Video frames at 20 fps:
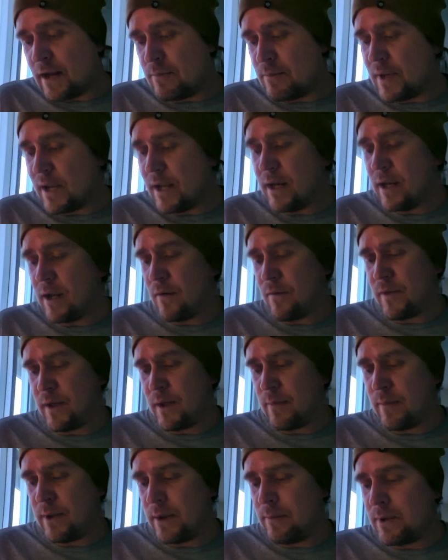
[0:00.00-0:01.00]
and many of
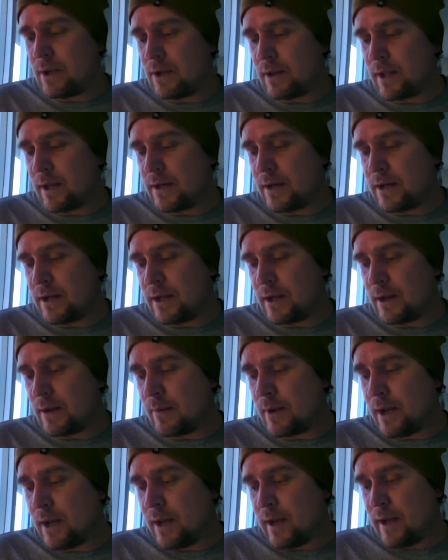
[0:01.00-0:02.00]
them emulated
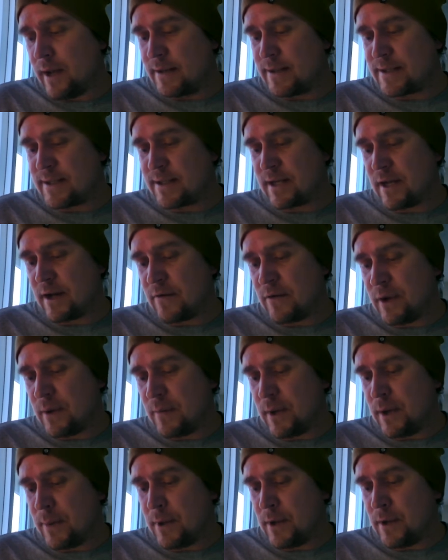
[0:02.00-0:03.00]
him instead of
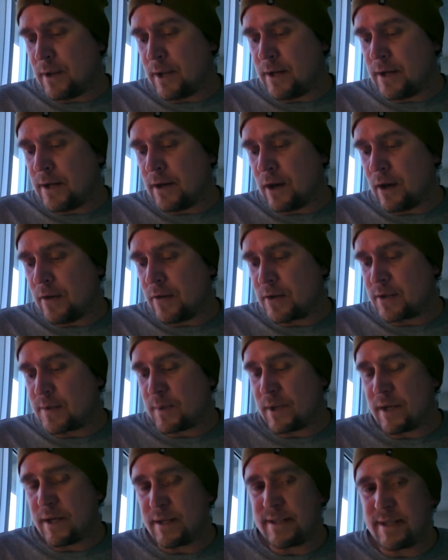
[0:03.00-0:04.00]
him emulating
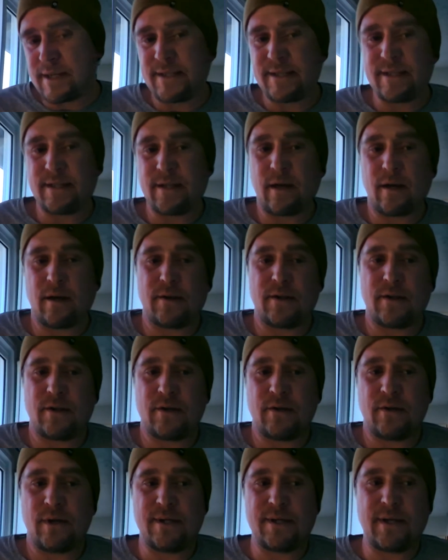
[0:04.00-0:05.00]
others because he stuck
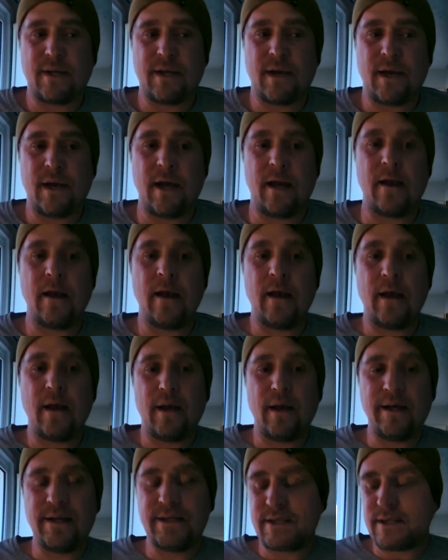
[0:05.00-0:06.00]
to his gut
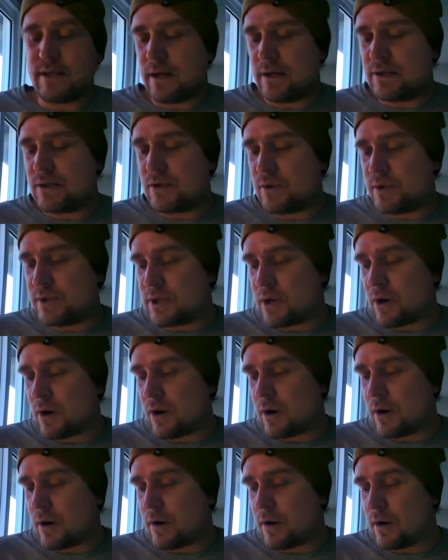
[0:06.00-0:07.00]
he stuck to his
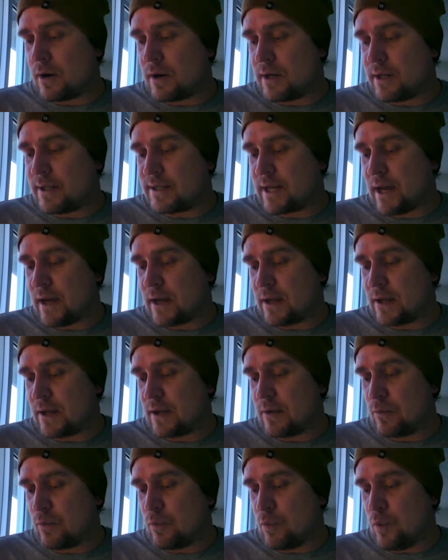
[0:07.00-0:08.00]
heart on
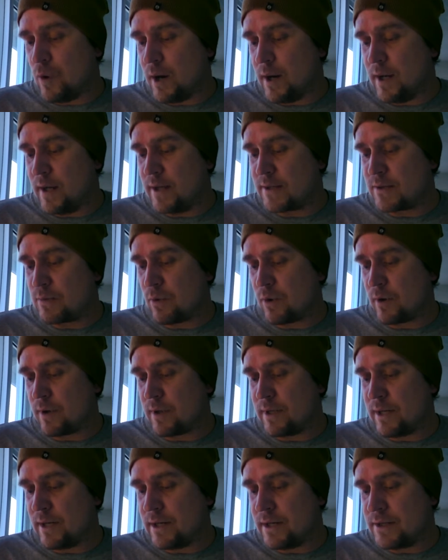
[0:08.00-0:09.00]
exactly what his
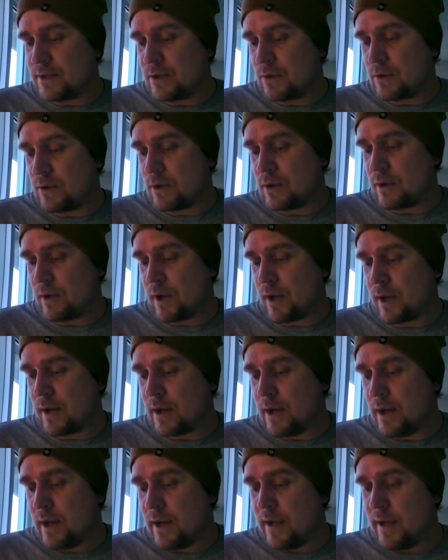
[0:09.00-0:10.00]
work needed to look
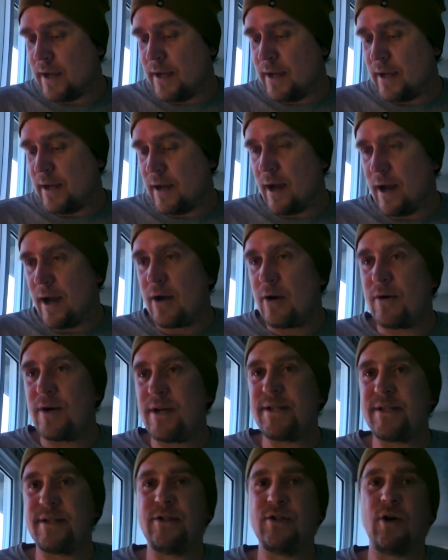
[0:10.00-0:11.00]
like he i
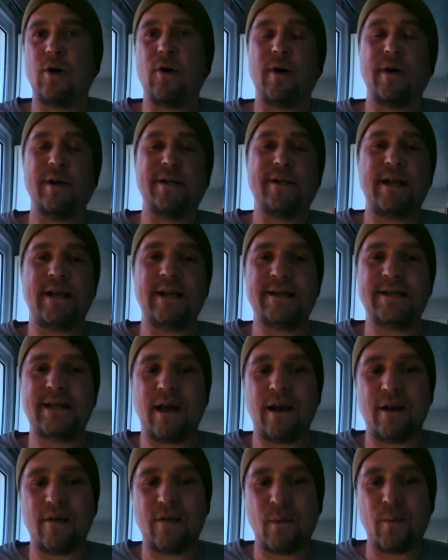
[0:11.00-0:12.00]
always joke and say he's
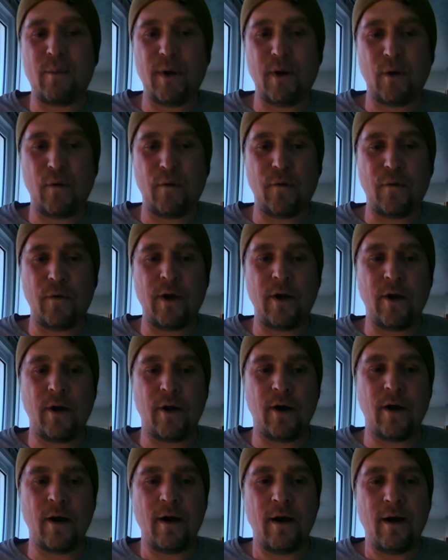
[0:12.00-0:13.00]
kind of the middle
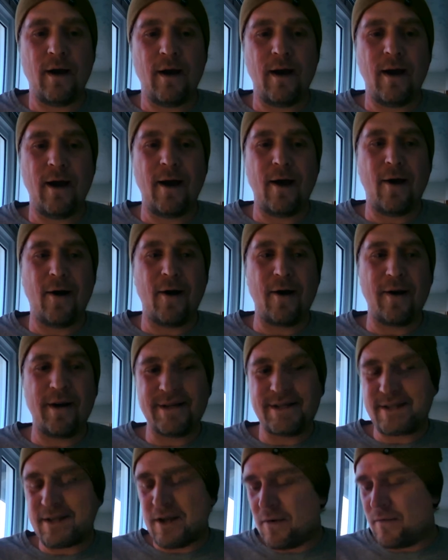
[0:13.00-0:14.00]
finger uh,
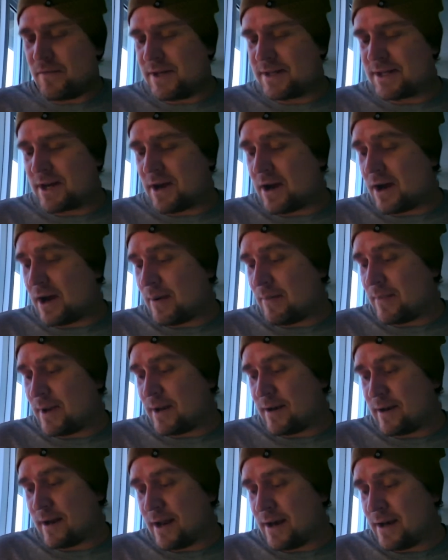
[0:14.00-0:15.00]
artist of the time
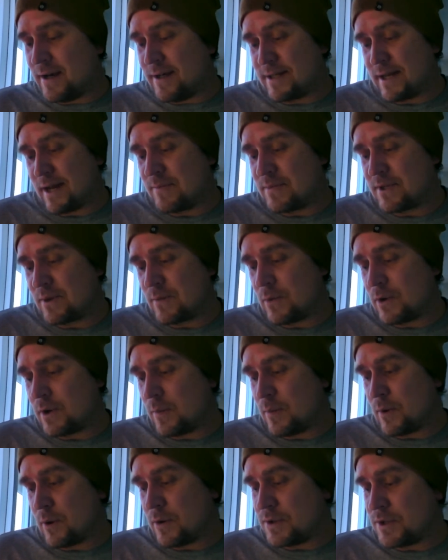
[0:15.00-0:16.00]
and anytime
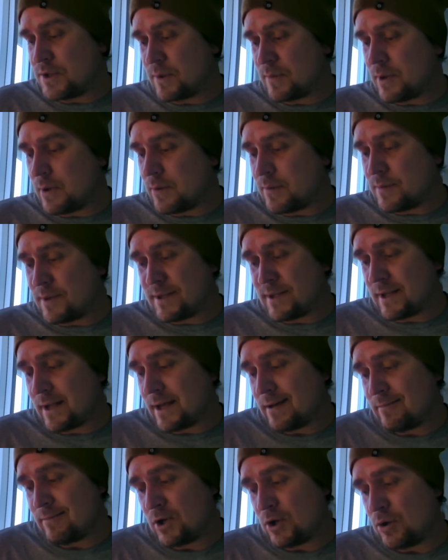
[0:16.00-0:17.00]
someone approached him he would be just
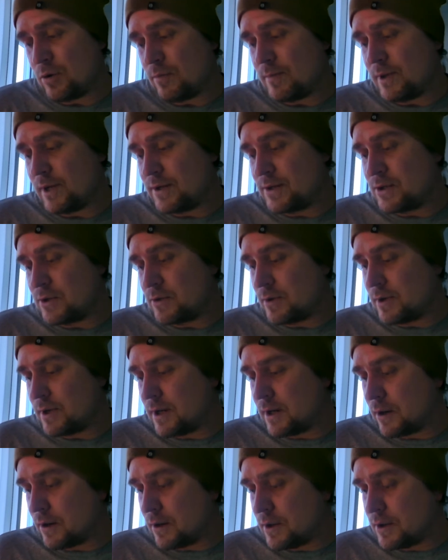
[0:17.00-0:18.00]
like nope not
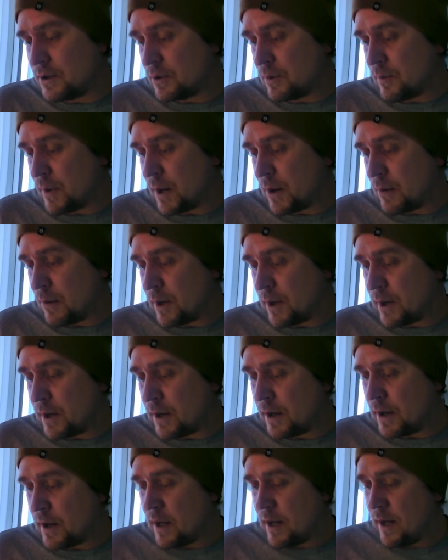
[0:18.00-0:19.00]
doing it i'm going to do it my
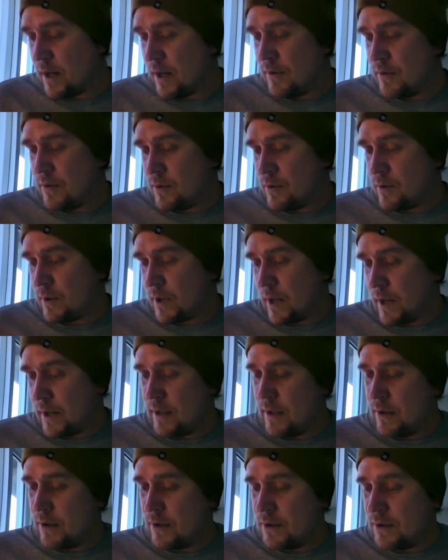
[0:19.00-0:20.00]
way either you
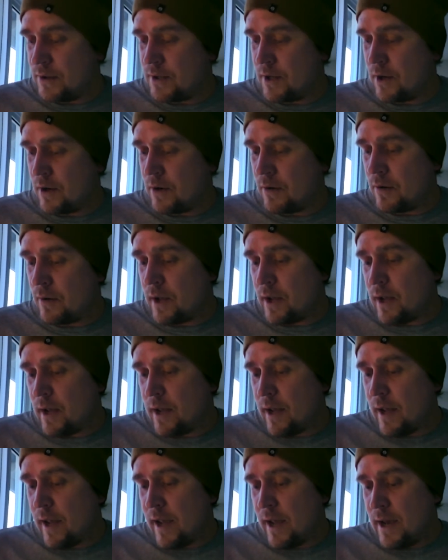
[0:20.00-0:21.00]
like it or you don't
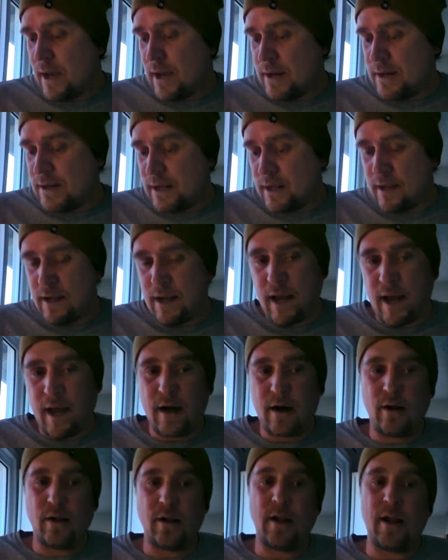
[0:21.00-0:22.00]
and he
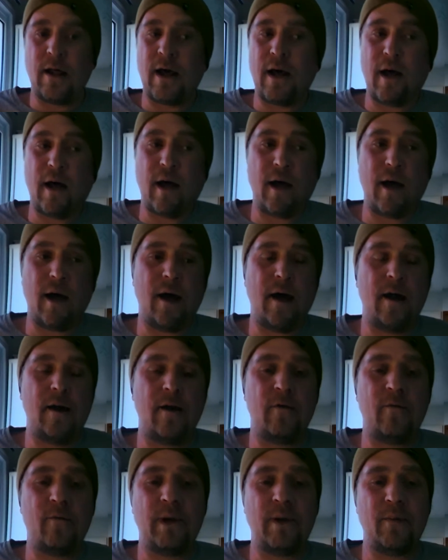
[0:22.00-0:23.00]
had a
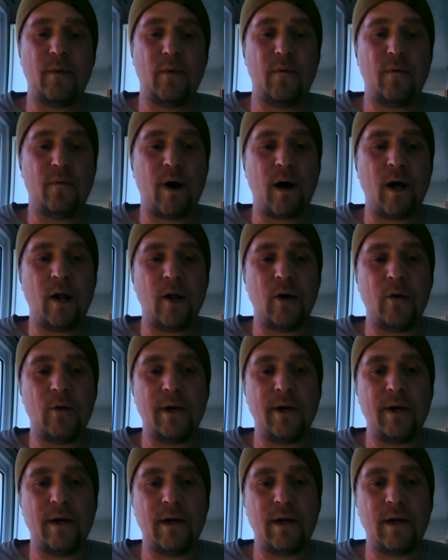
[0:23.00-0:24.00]
lot of people
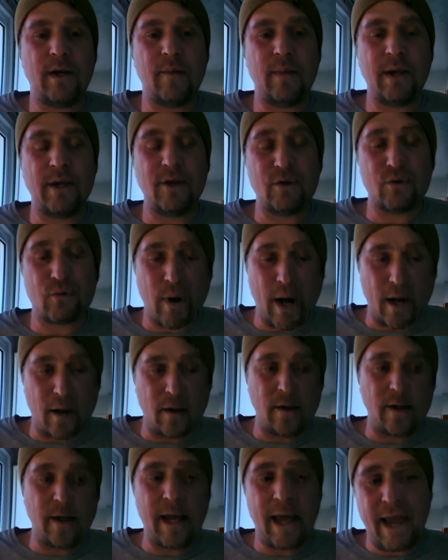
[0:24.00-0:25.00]
following him
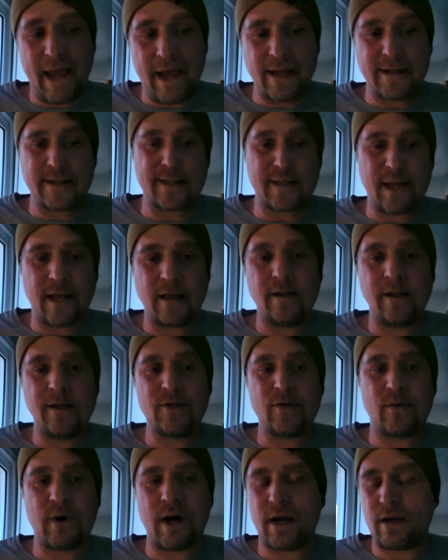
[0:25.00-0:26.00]
indirectly and
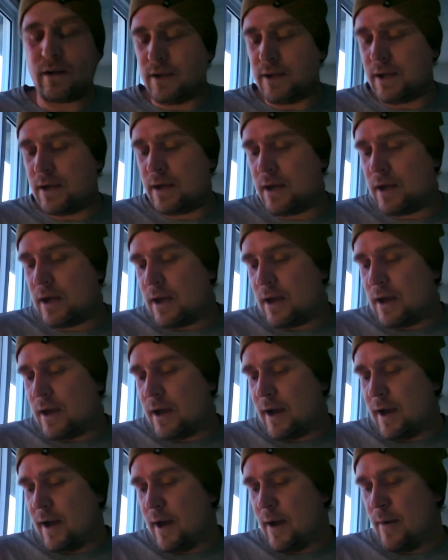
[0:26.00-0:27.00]
slightly directly
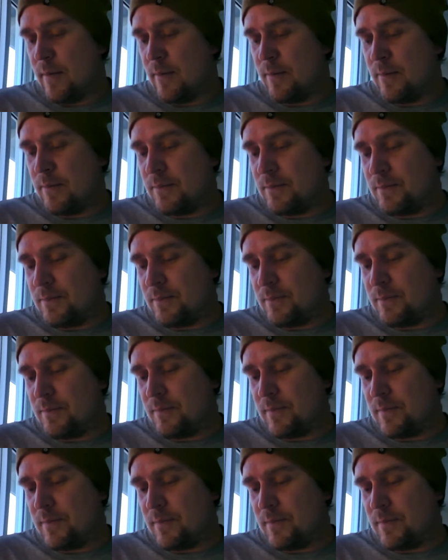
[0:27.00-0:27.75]
um,